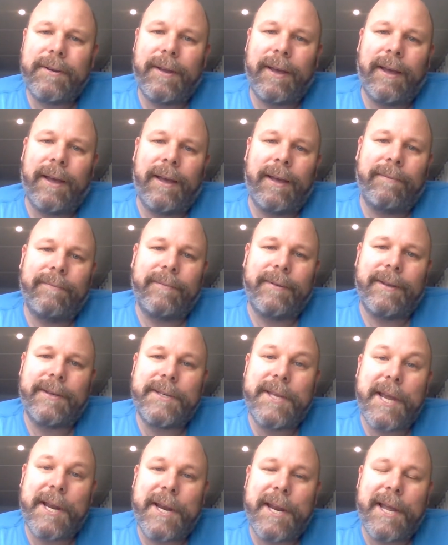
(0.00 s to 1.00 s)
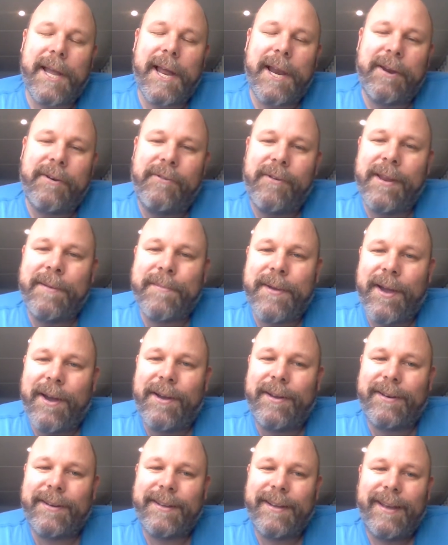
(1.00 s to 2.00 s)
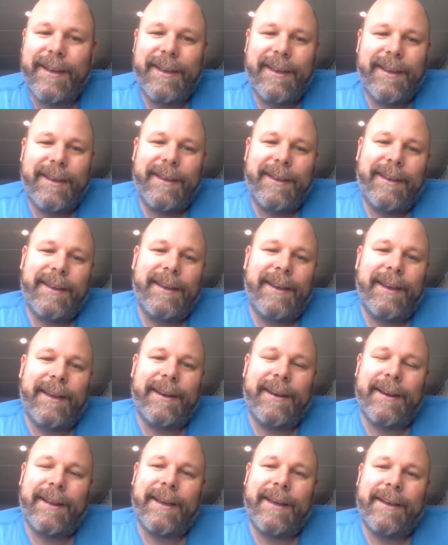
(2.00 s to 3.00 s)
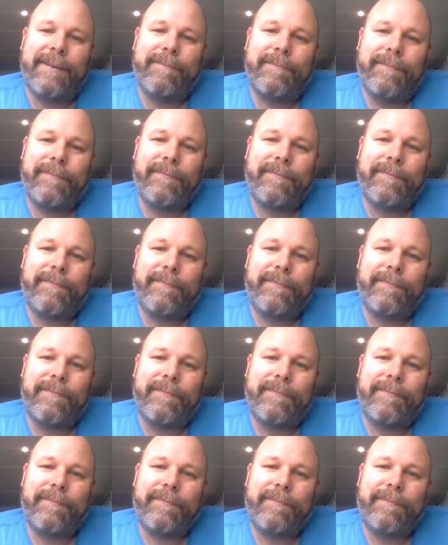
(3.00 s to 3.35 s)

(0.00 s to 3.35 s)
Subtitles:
a Technicolor dream coat, and